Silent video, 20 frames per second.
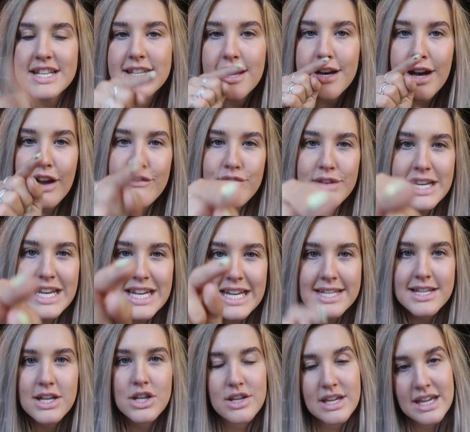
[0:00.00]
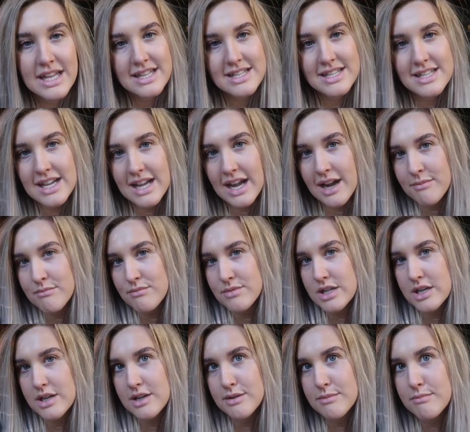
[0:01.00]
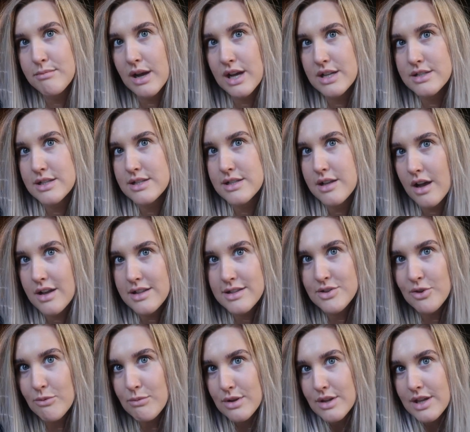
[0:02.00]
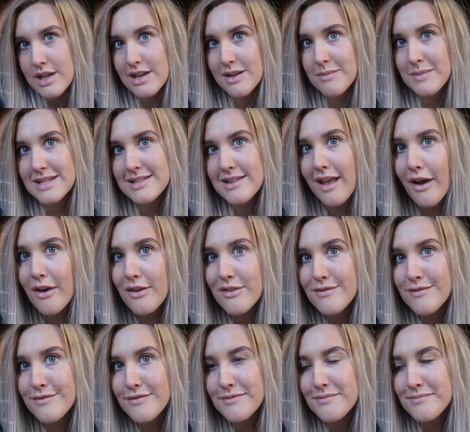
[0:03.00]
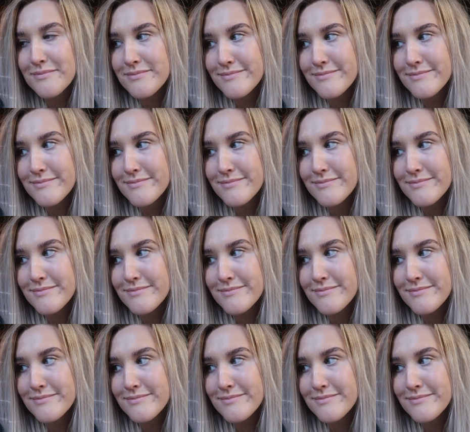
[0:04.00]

I really need to look into the camera, but I just can't stop looking at myself.